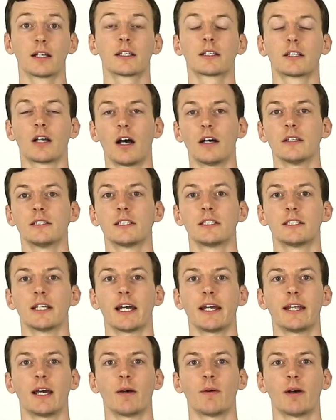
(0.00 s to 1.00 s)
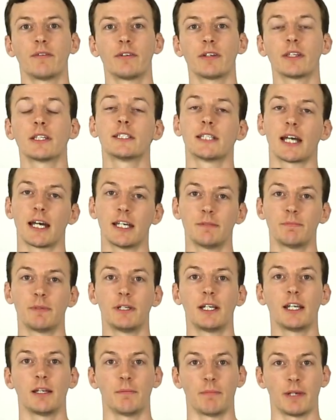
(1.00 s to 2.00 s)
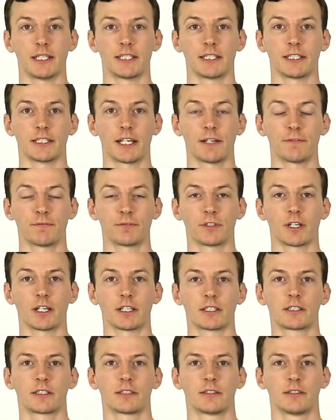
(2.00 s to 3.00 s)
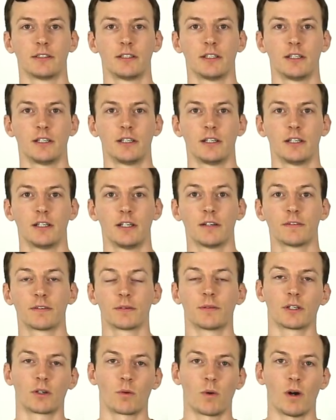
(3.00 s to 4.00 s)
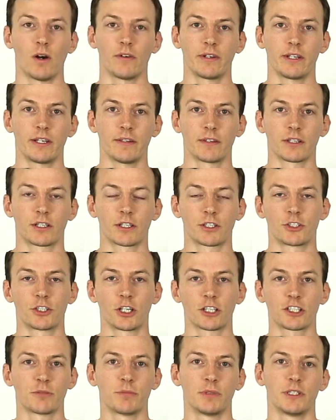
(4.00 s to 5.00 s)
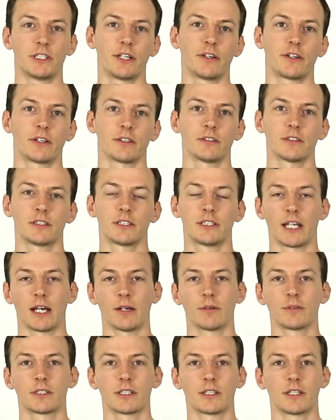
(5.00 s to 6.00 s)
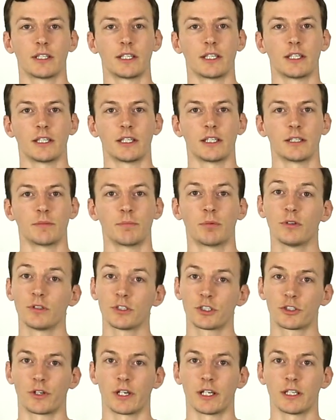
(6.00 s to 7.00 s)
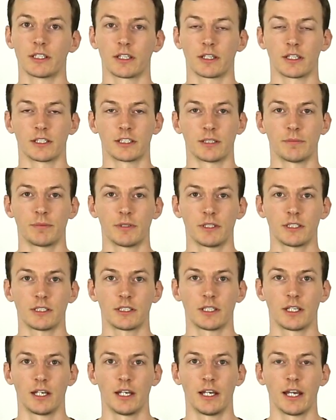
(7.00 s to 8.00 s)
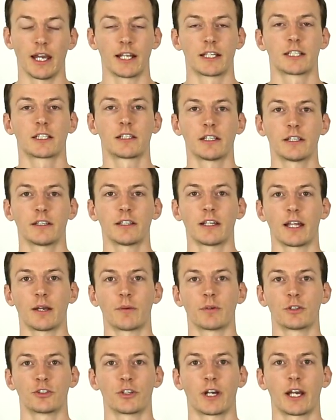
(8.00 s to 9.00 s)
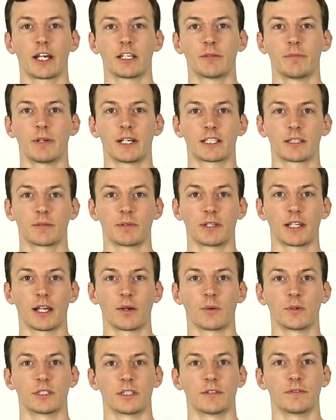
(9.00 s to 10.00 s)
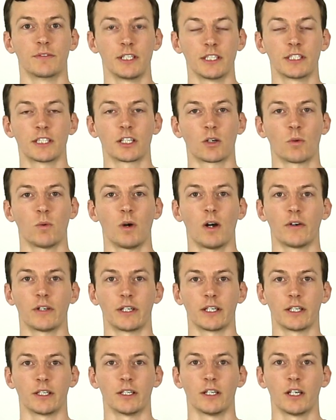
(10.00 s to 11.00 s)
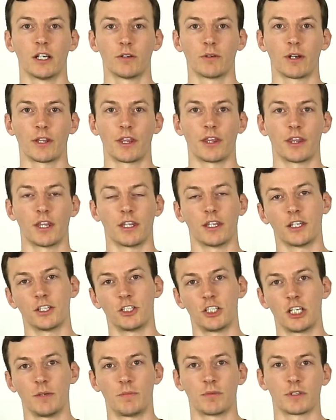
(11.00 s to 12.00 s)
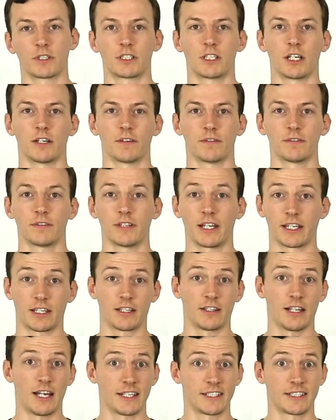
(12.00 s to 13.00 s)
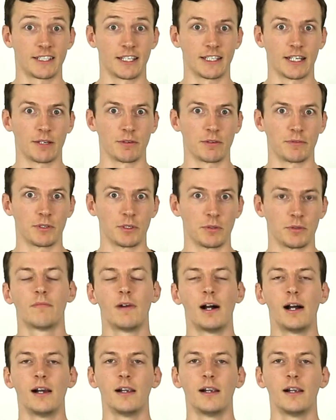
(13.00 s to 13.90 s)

Cons aside, however, this has been an amazing tent for us. From the quality of the construction materials down to the pull strings on the zippers, it's clear that they were trying to make something that was of decent quality rather than the cheaper stuff like the last tent I reviewed.